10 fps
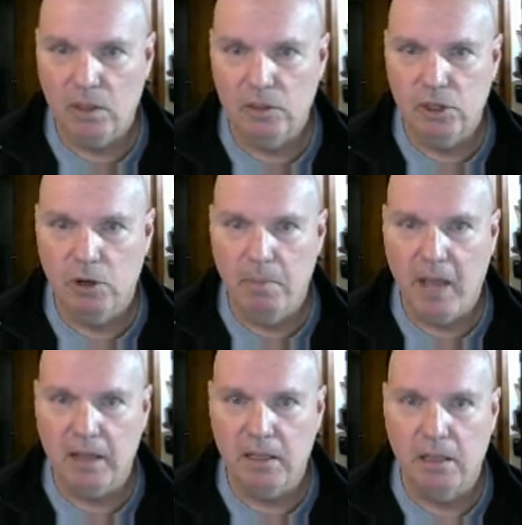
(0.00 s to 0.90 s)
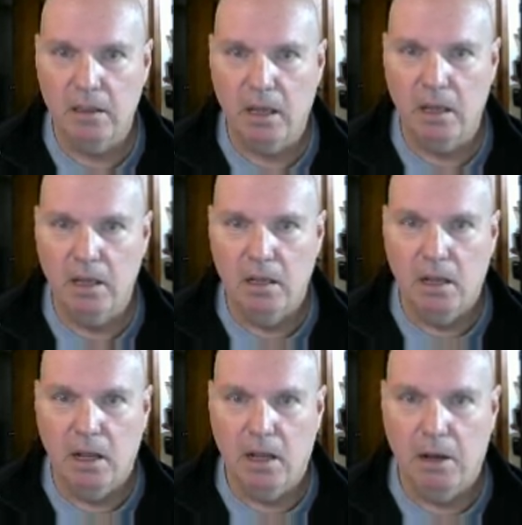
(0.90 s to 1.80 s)
So back in the
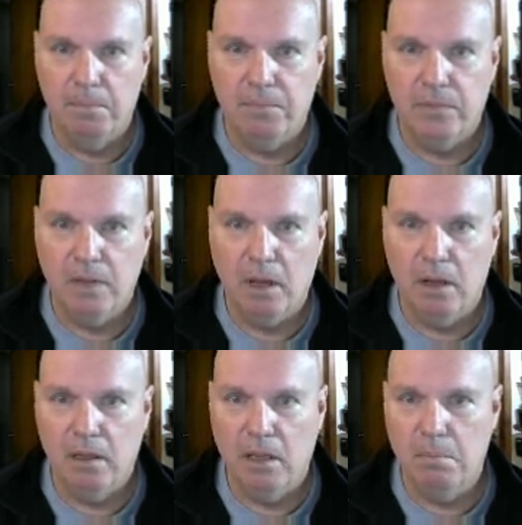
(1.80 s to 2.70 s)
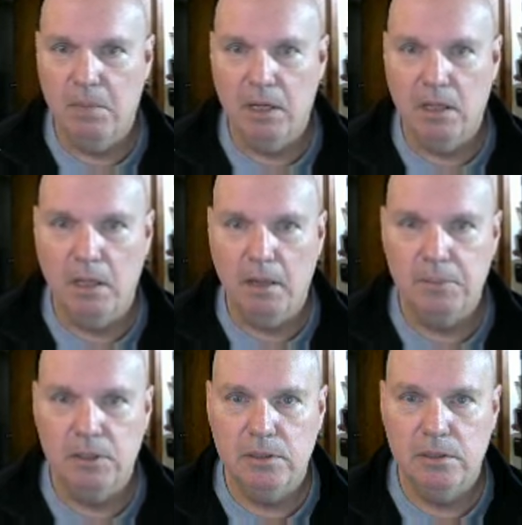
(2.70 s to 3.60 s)
NB
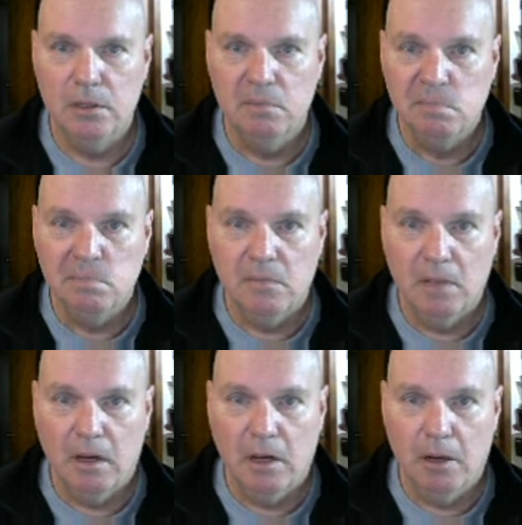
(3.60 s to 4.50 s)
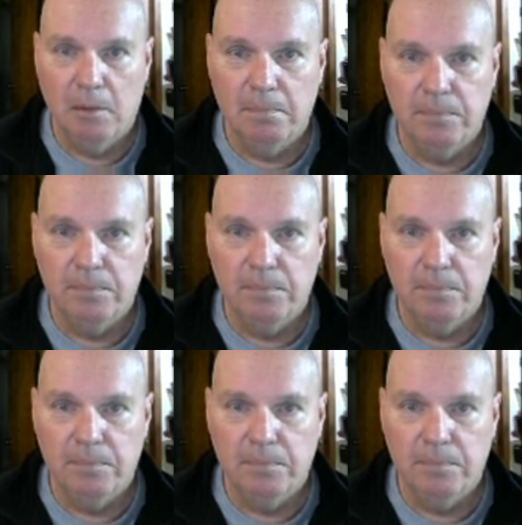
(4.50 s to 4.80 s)
Eclipse, file,